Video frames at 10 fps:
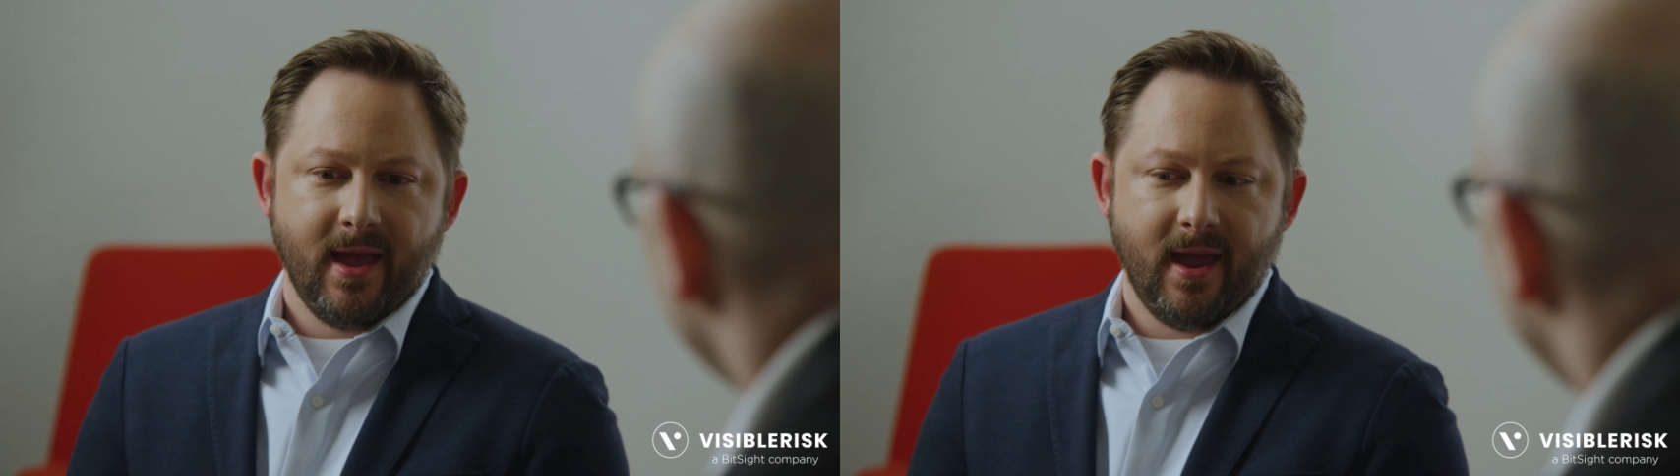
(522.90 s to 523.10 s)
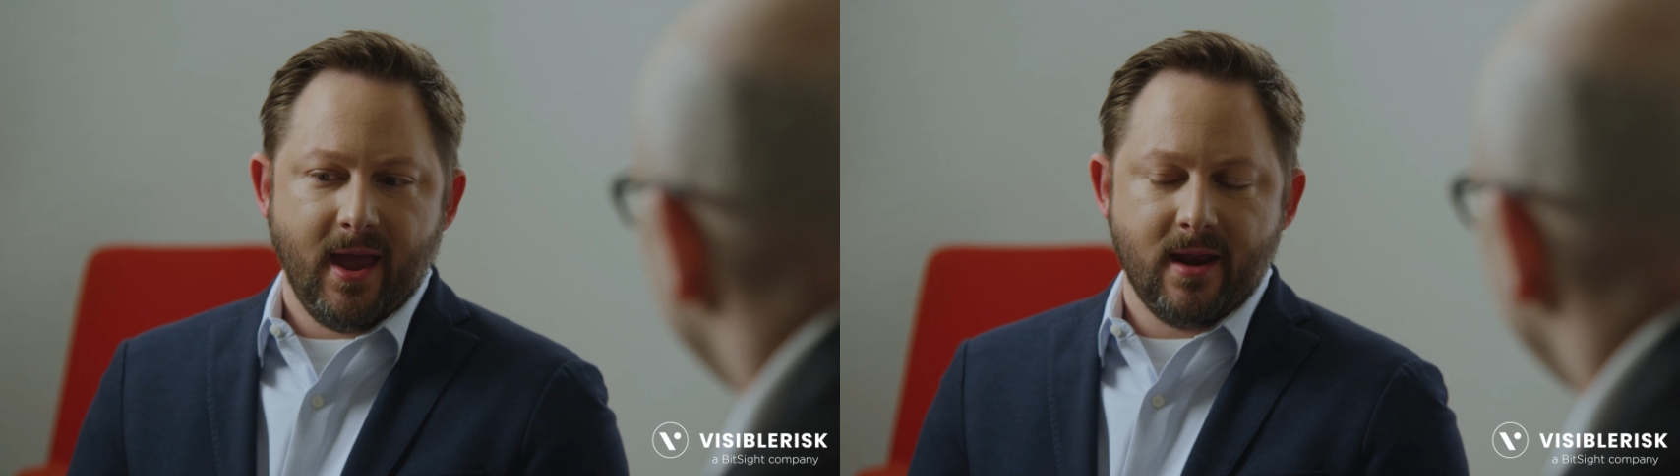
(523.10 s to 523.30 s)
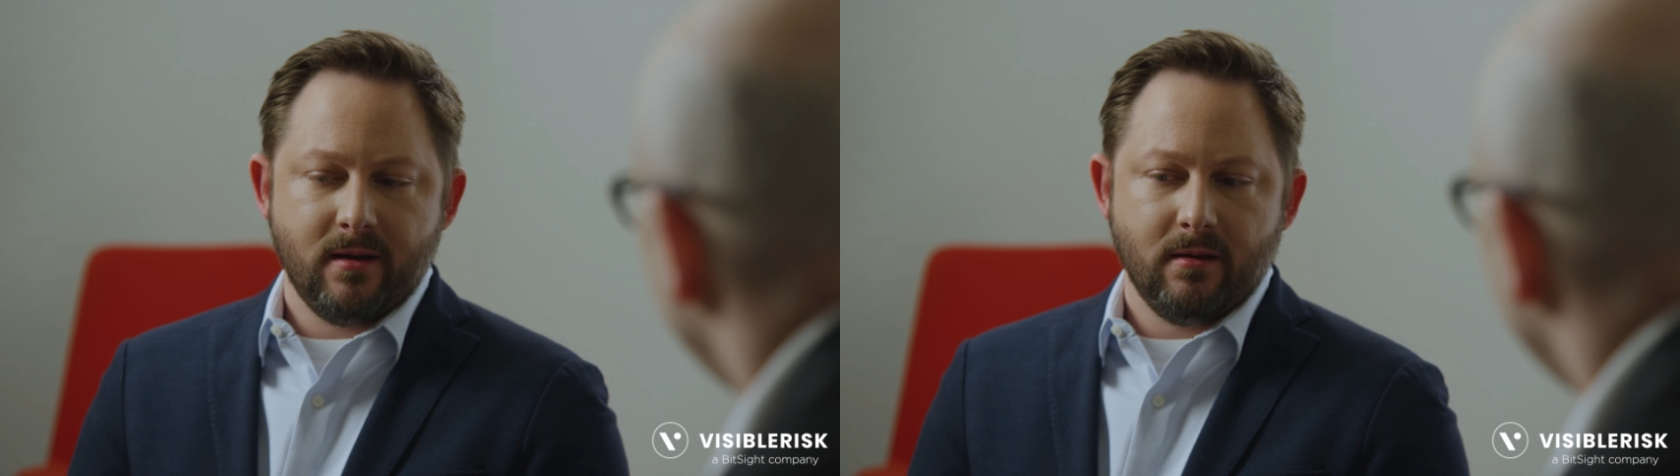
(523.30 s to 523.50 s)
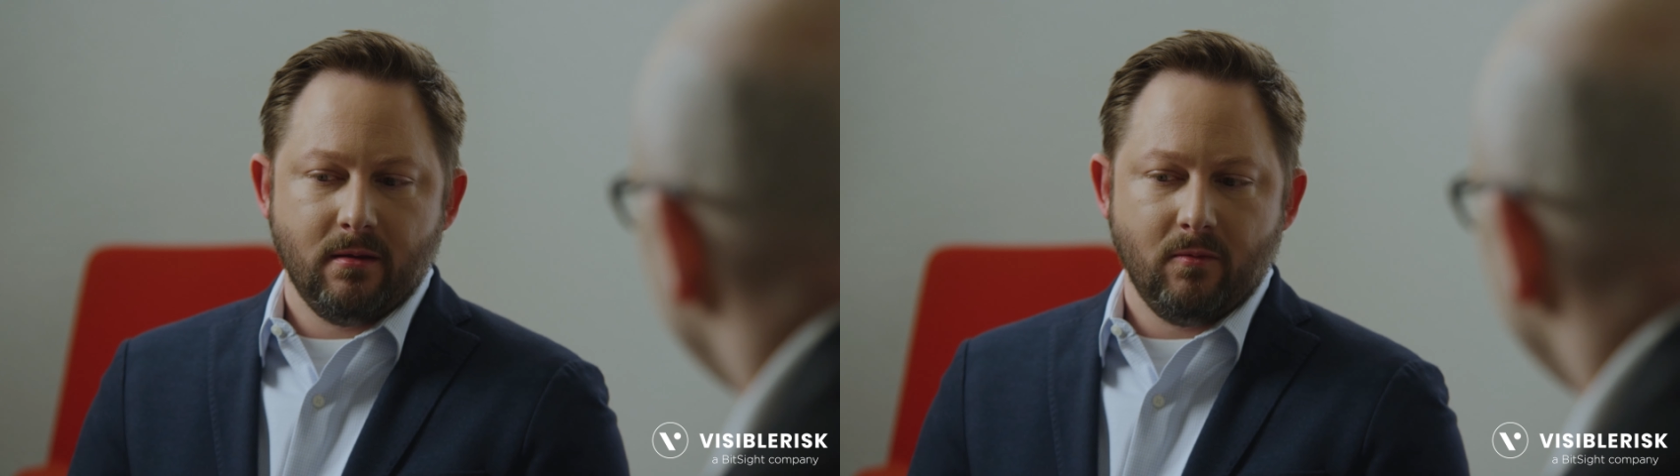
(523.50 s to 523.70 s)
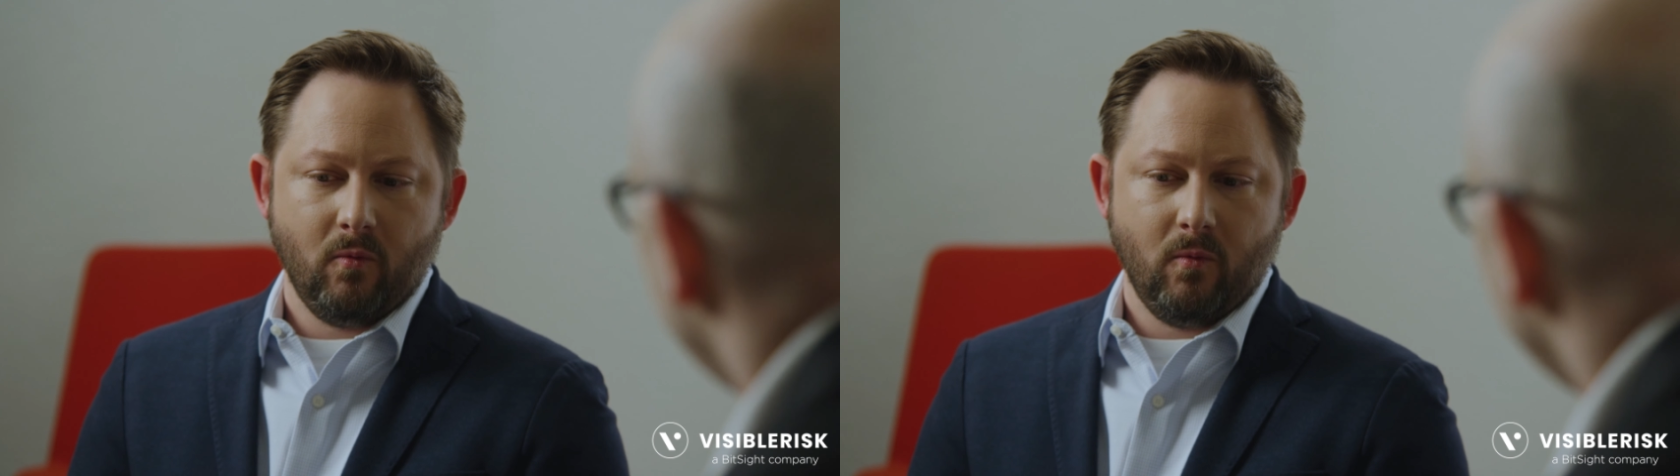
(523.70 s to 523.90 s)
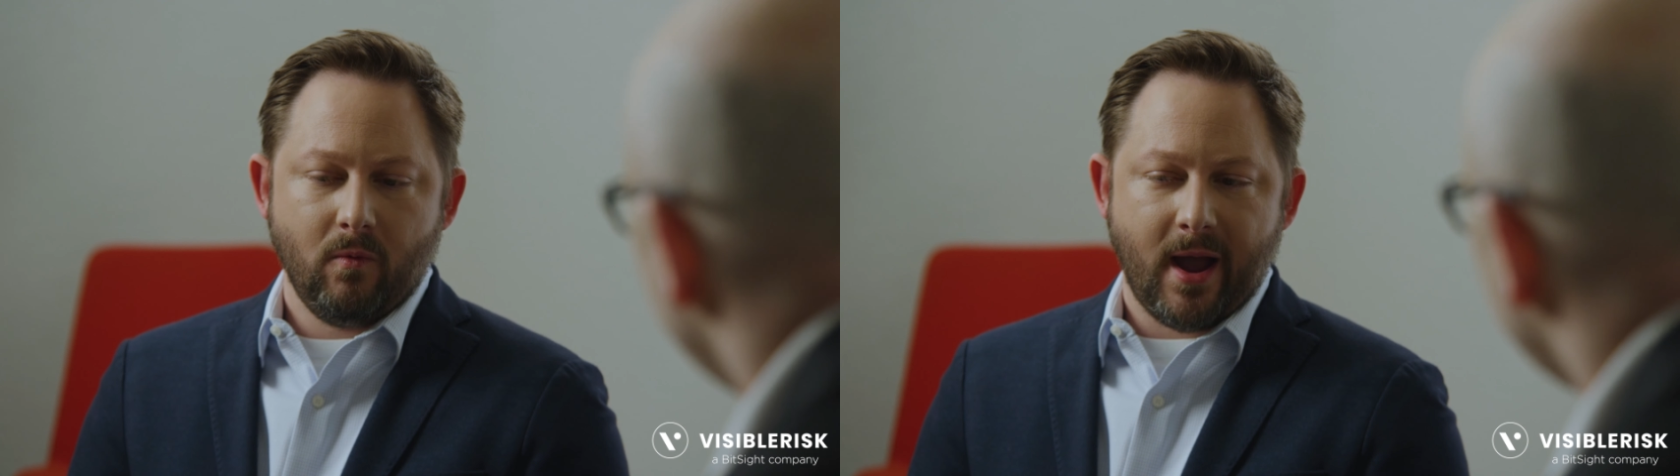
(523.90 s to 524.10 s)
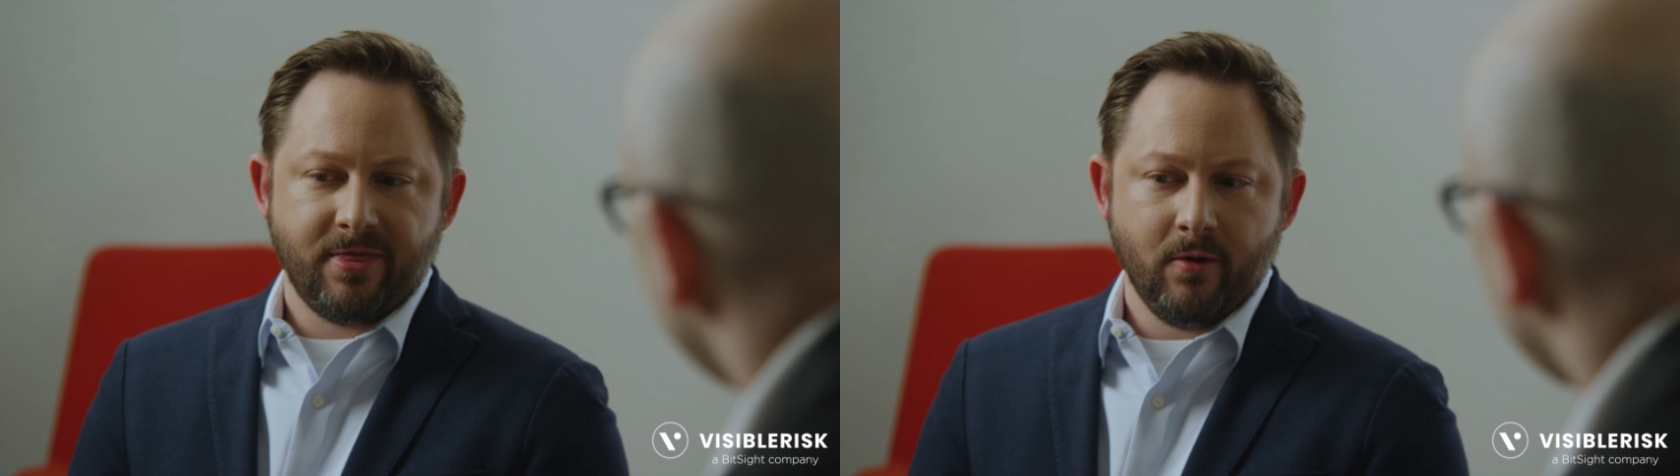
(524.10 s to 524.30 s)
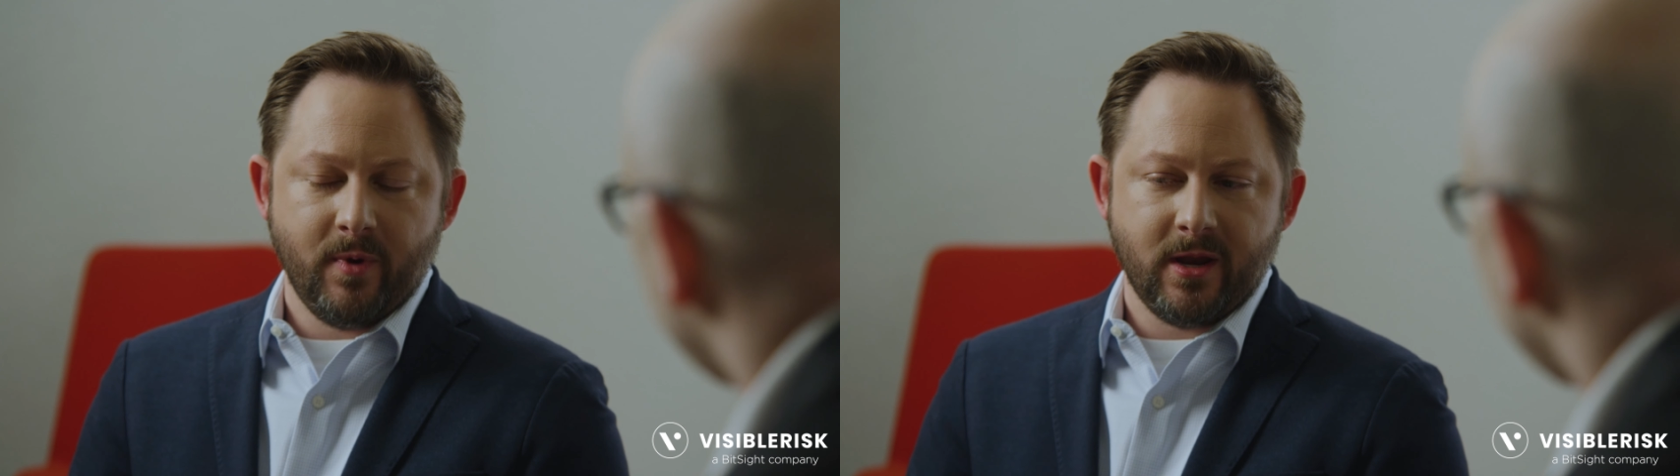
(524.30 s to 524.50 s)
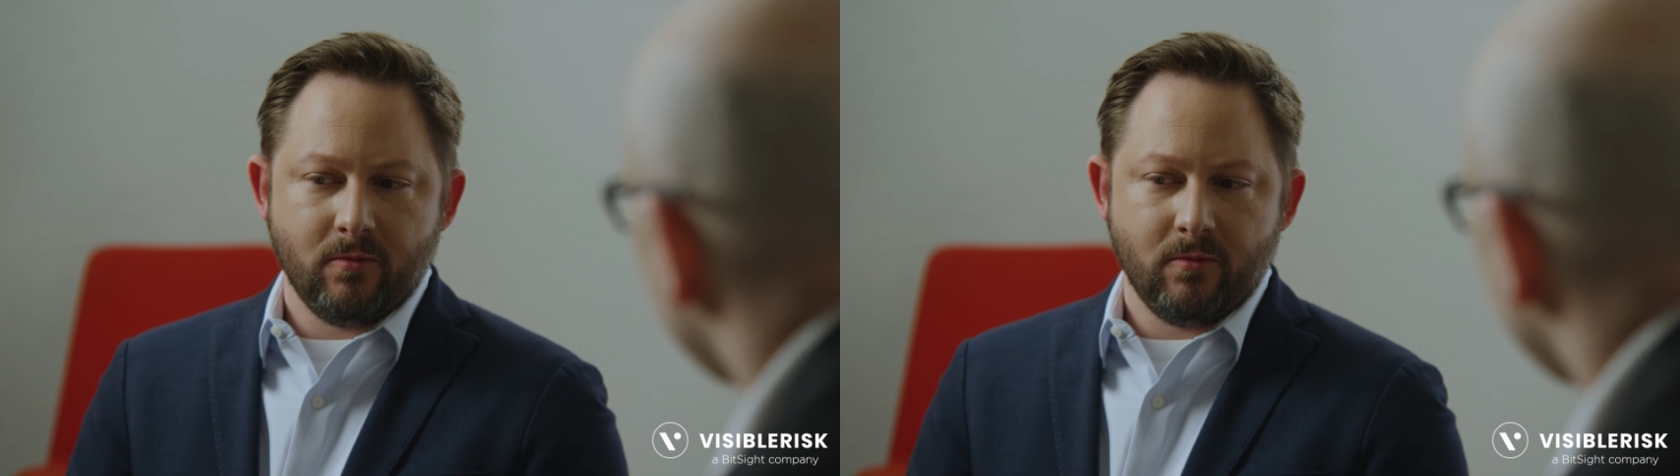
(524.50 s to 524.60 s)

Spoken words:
And I think when